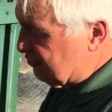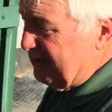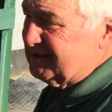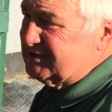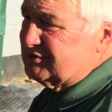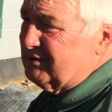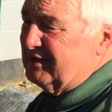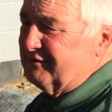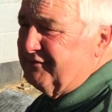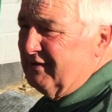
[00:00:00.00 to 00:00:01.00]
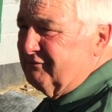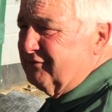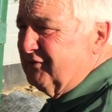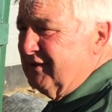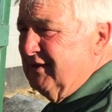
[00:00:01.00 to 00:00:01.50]
traces round the front
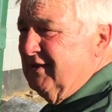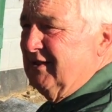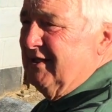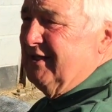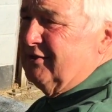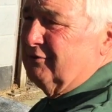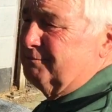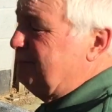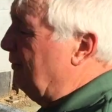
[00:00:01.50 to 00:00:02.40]
for it. It could